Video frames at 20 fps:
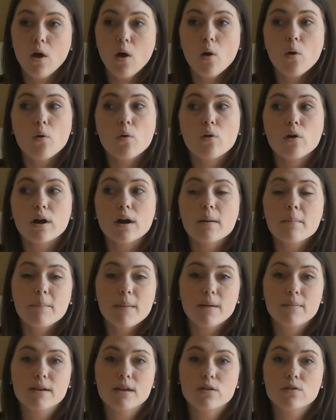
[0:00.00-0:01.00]
Or
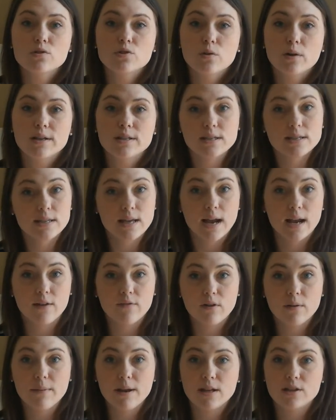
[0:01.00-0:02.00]
maybe you joined Society of
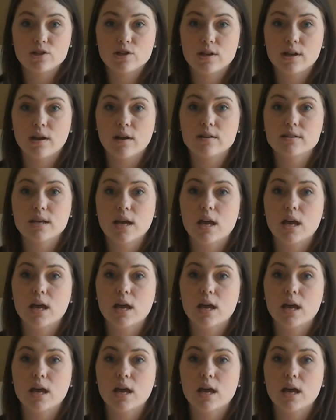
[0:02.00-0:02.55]
Women Engineers,